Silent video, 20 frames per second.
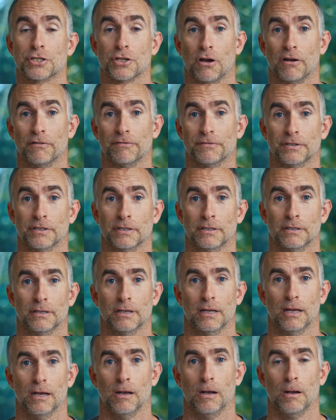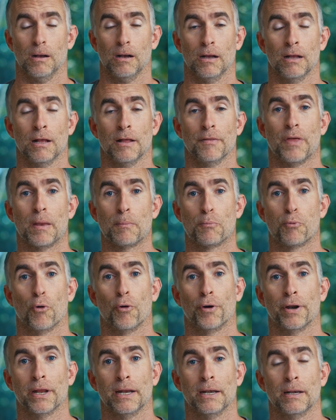soft, they
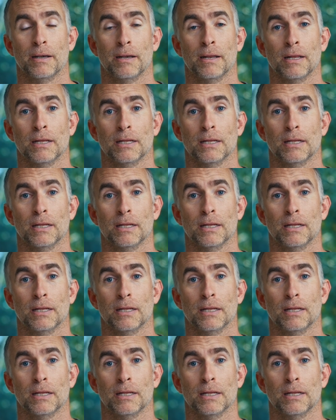brought in